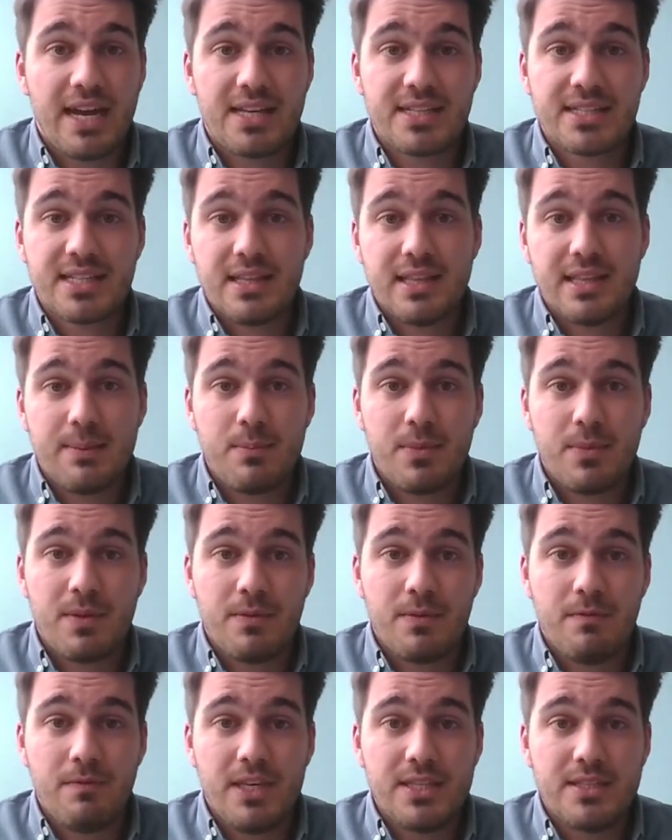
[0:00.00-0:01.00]
asking them
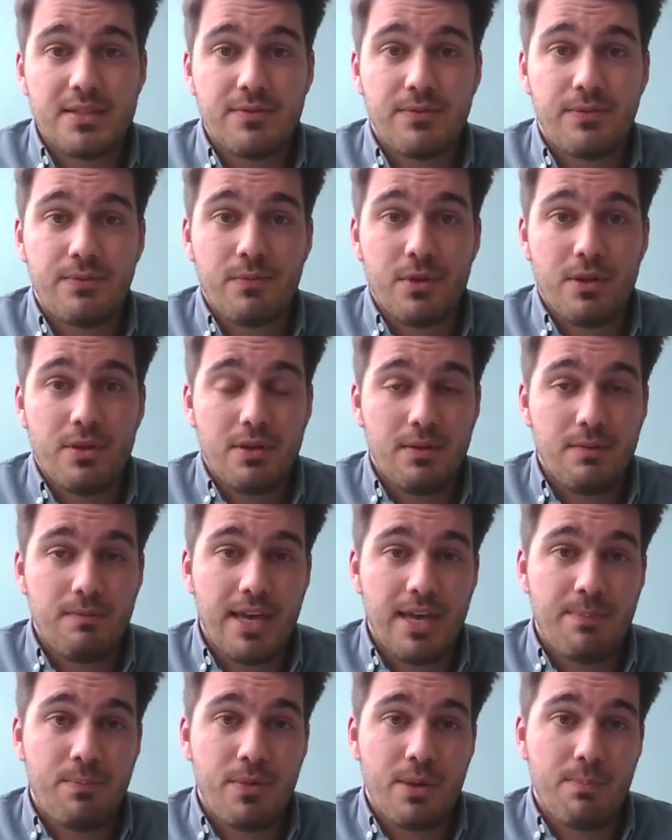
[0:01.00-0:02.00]

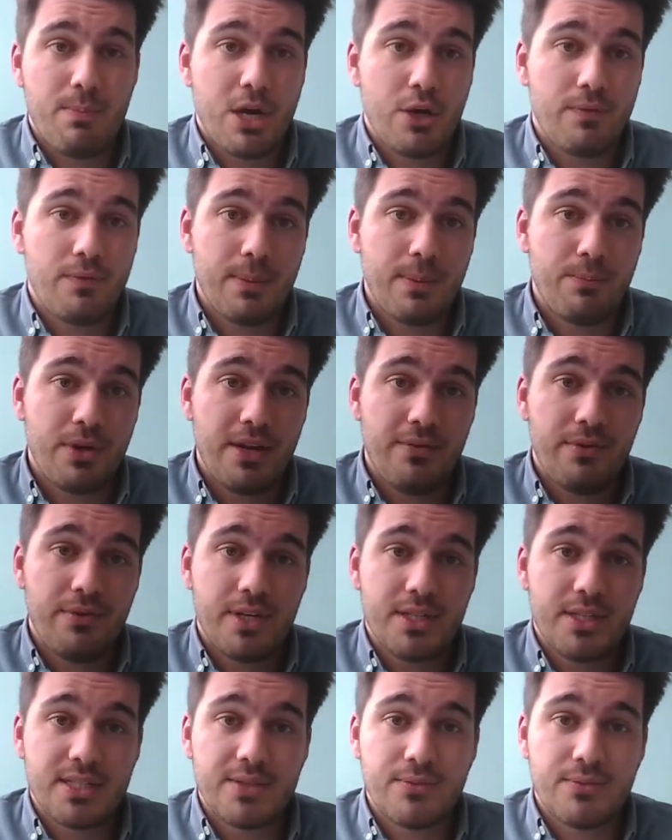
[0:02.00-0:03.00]
about their
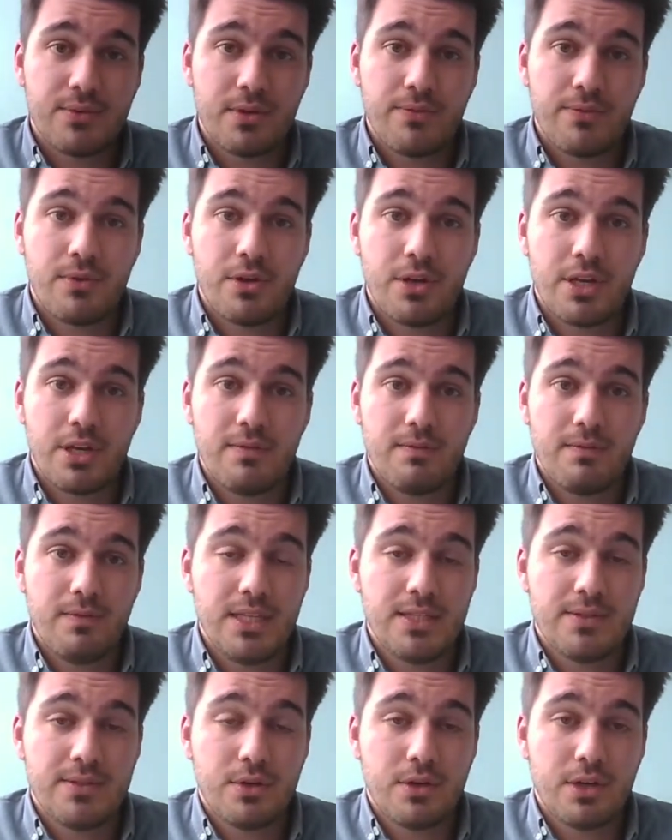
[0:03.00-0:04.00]
preferences for
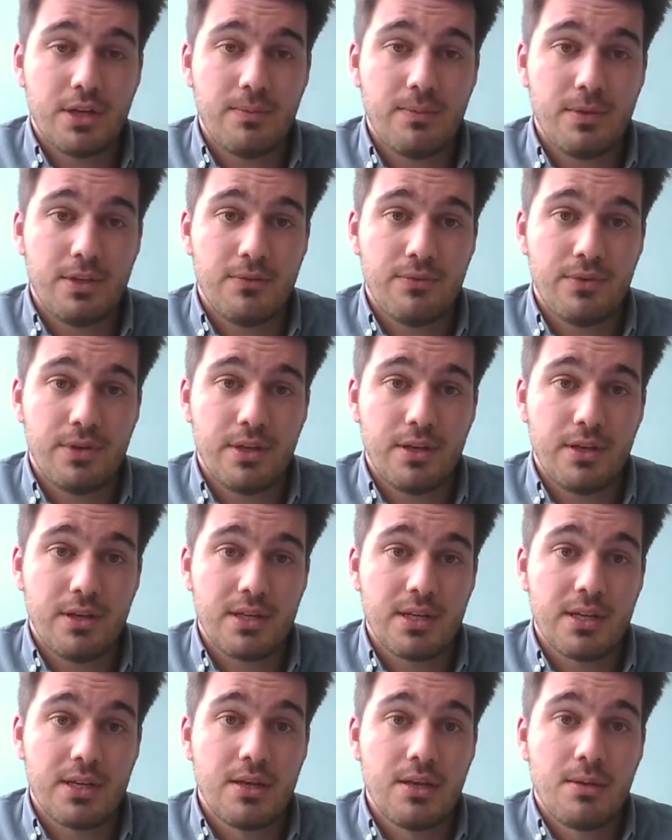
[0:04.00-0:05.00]
these 40
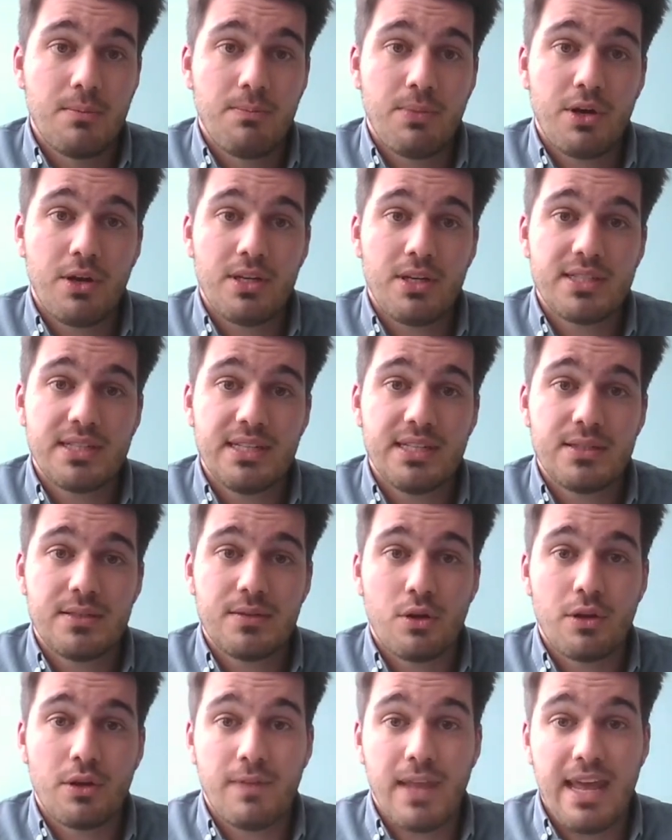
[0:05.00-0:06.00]
different
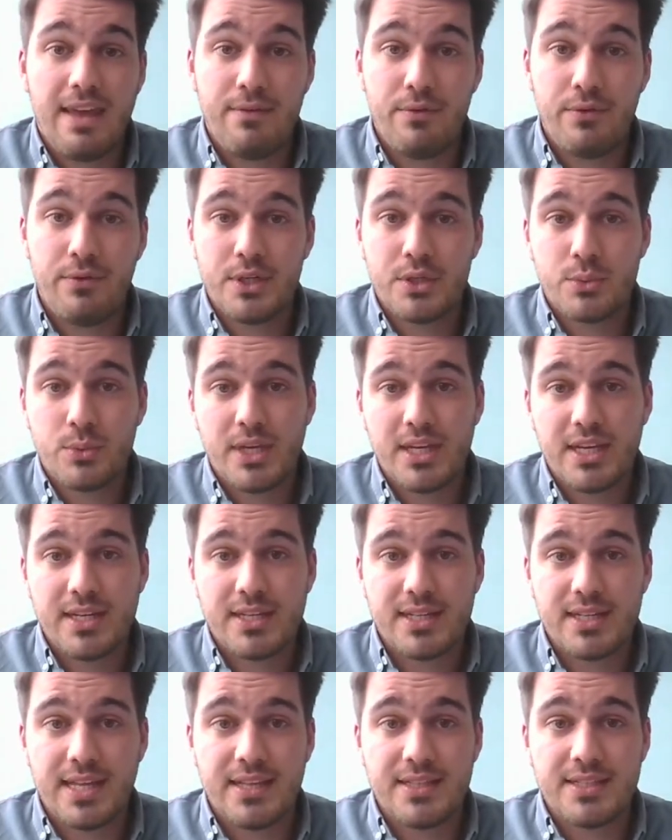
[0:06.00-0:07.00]
policies, on average, we
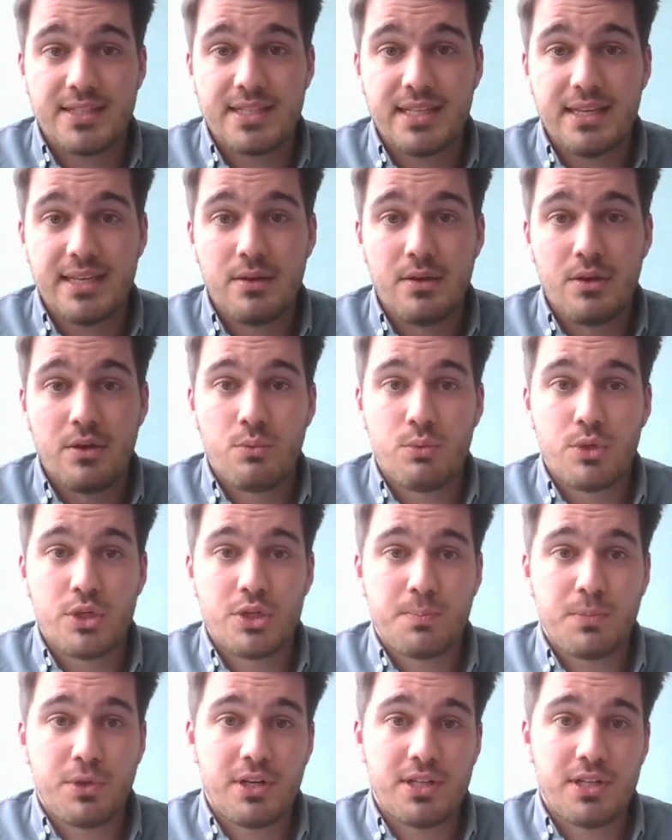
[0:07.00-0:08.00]
can then see
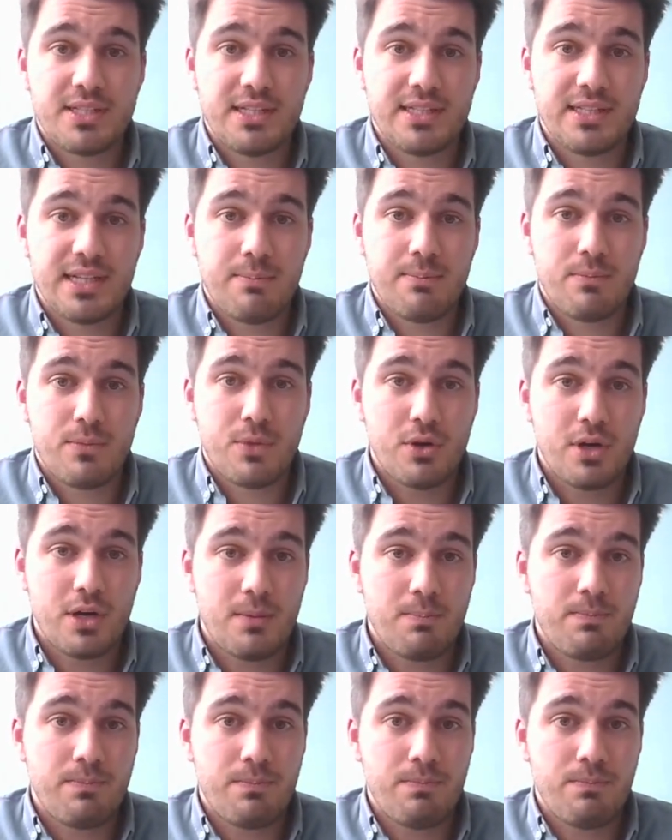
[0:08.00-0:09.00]
which policies are
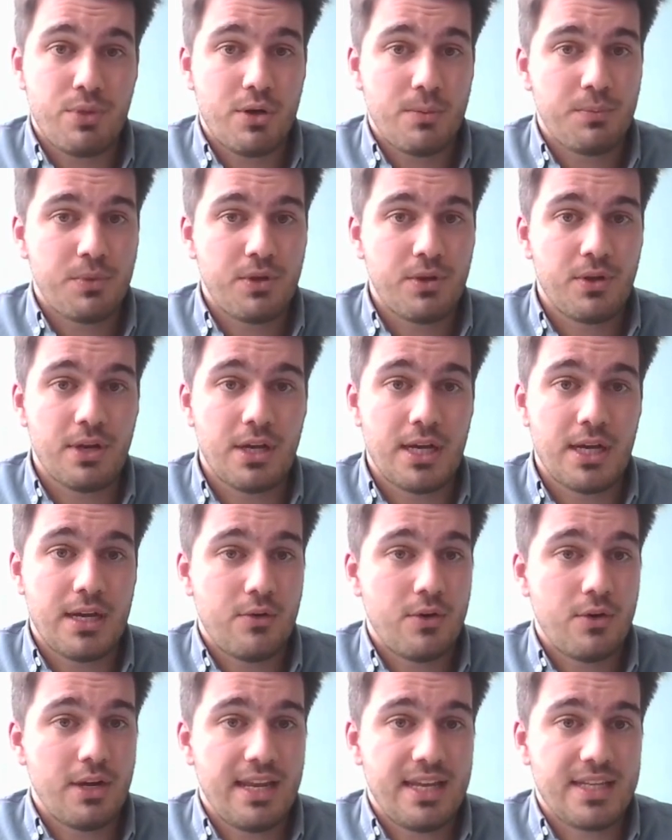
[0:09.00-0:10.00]
more
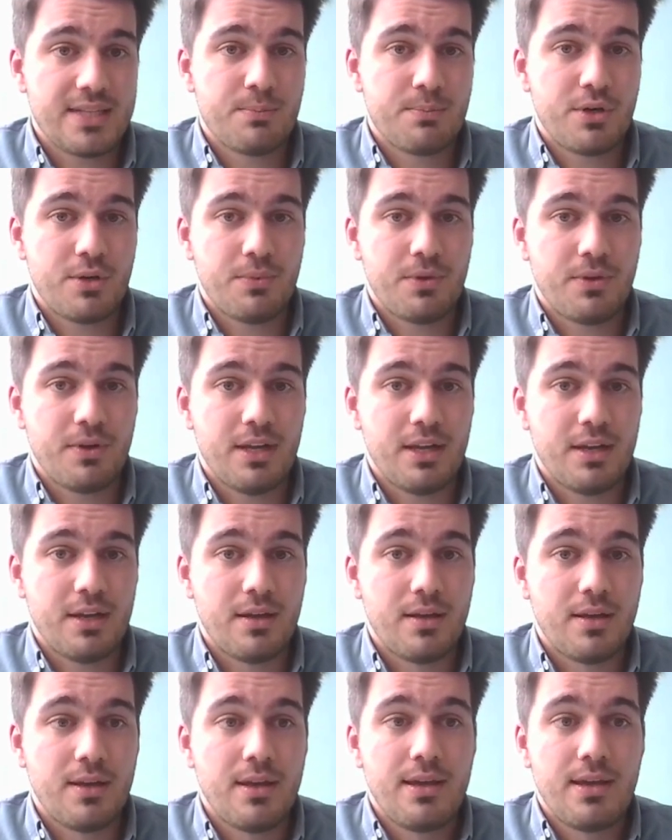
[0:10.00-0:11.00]
popular or less
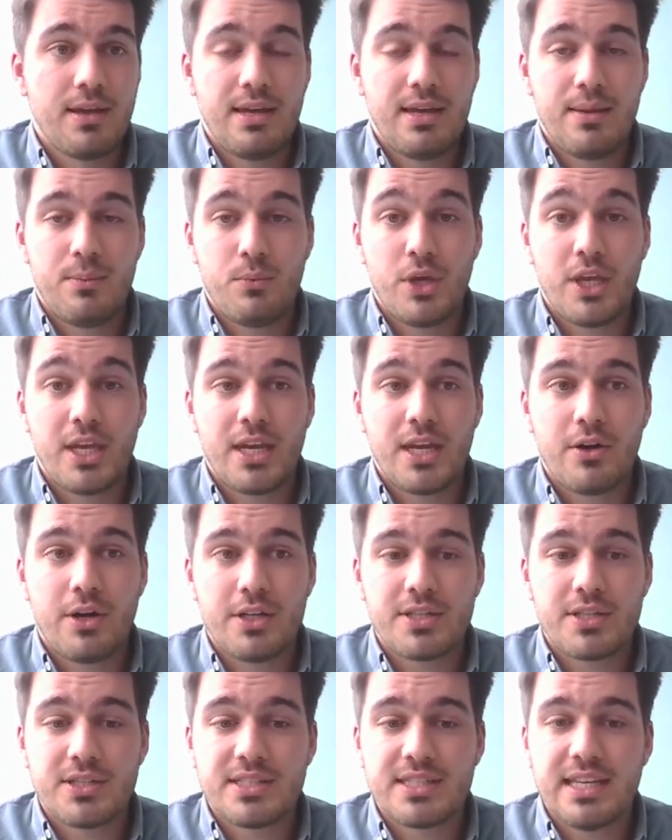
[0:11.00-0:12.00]
popular. And we can
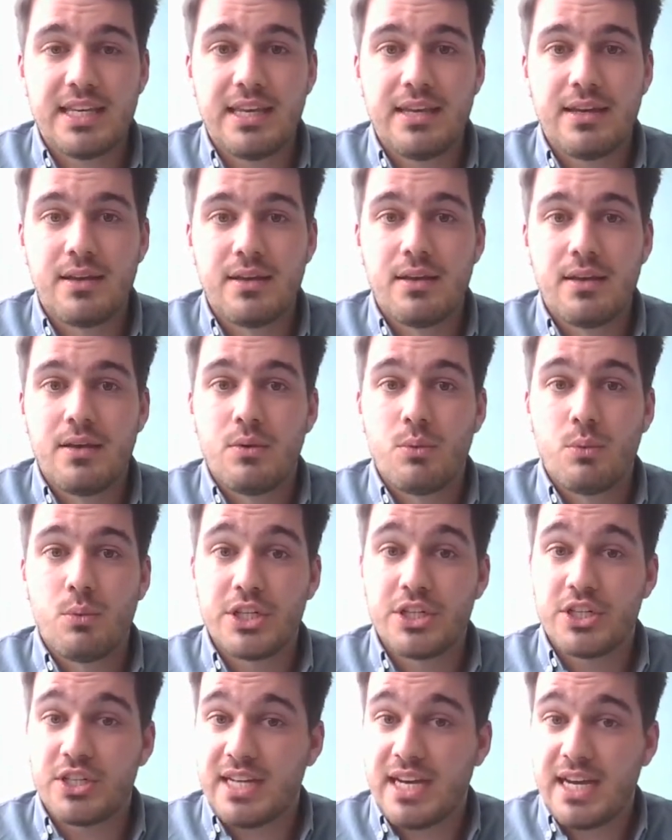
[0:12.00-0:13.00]
also see
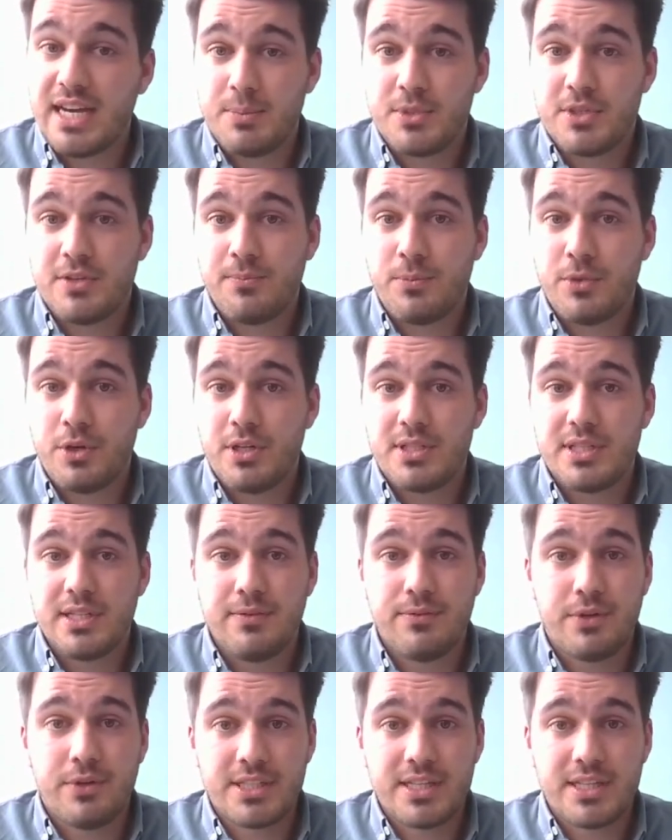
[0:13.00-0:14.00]
which types of
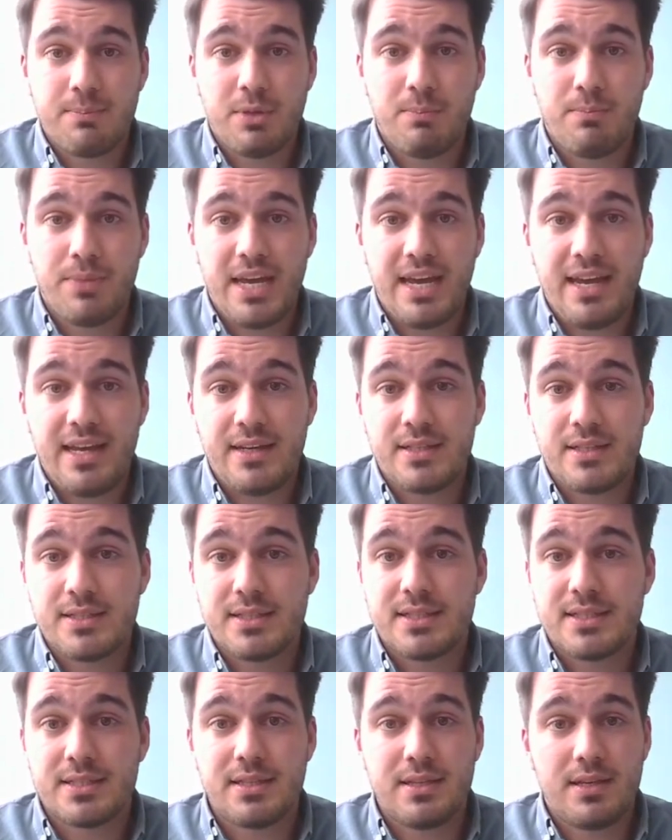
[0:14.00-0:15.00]
policy, for example,
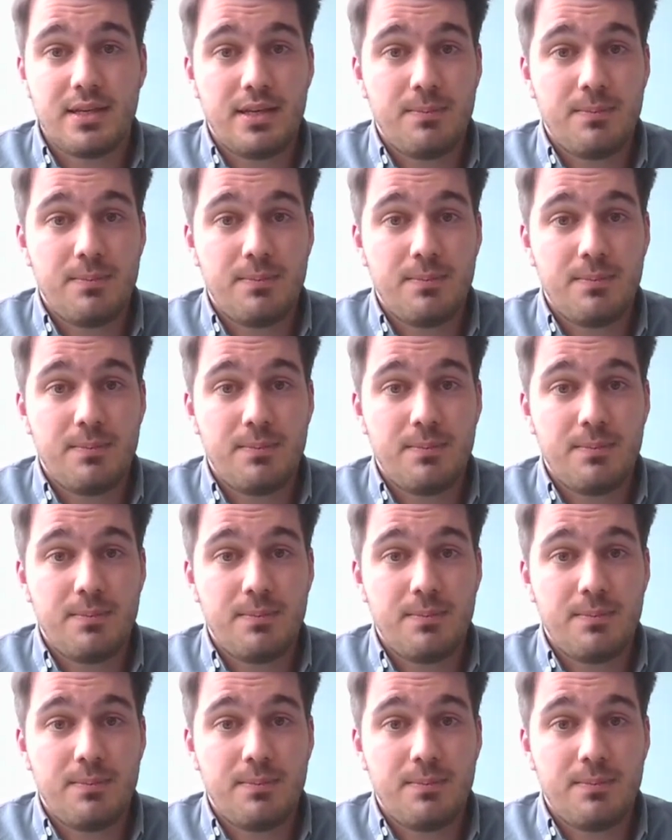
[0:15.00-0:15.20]
bans,